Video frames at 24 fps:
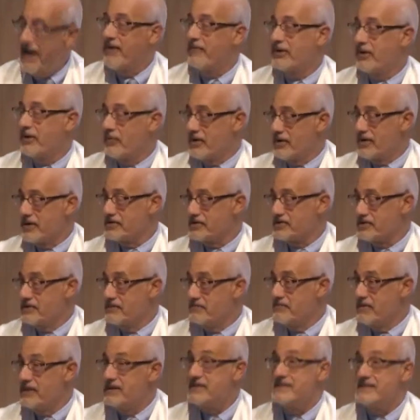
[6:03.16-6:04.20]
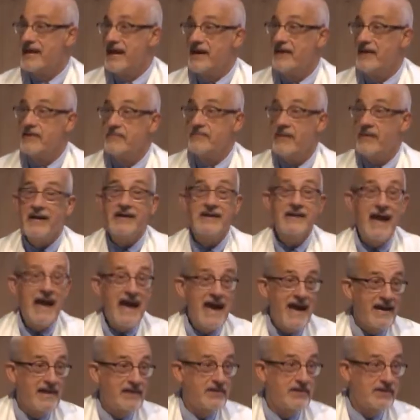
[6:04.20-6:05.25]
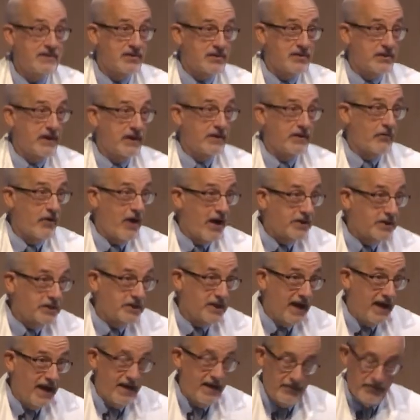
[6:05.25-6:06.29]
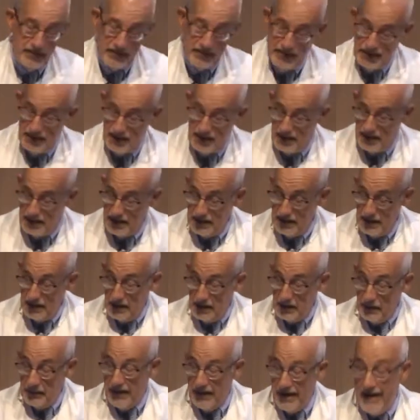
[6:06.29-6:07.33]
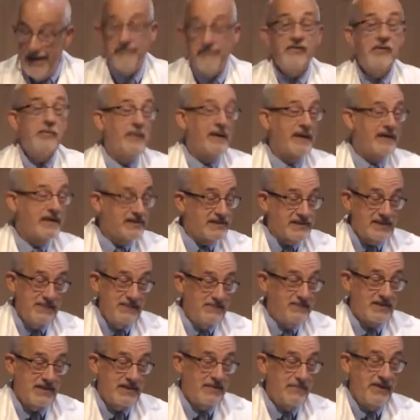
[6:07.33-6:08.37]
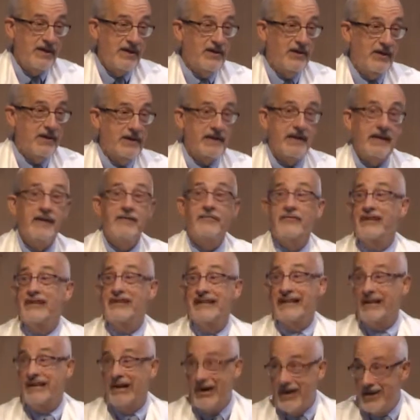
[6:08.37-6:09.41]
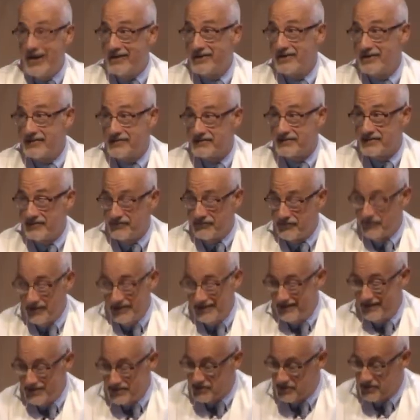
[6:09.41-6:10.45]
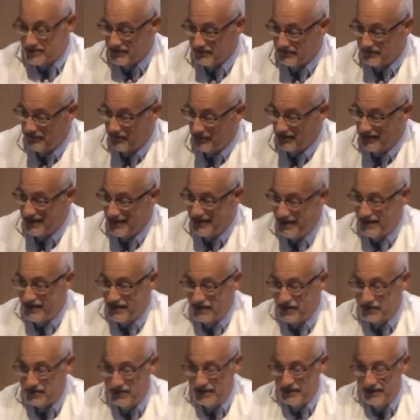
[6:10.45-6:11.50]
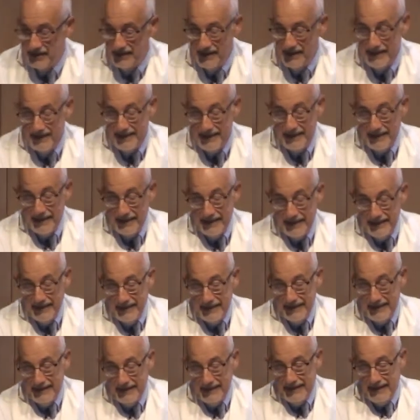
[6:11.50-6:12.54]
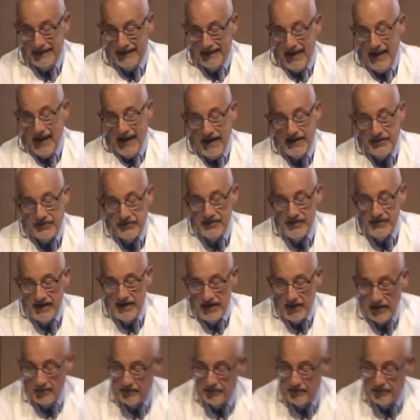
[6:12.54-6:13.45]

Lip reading: it works in Midtown Manhattan during rush hour, where everybody seems to be honking regardless of religious affiliation. I couldn't help